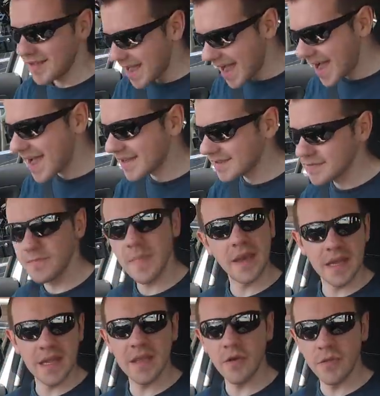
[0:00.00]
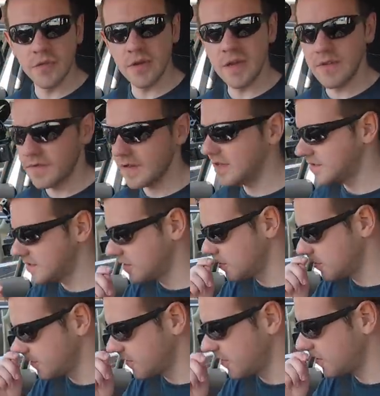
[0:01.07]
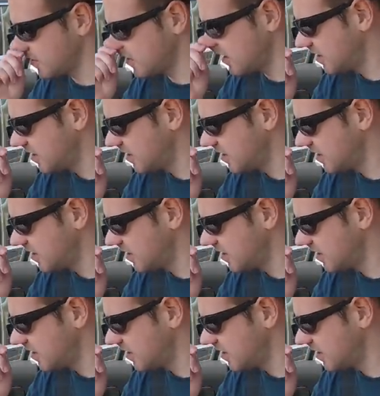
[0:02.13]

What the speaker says: as many other EVs do, of course,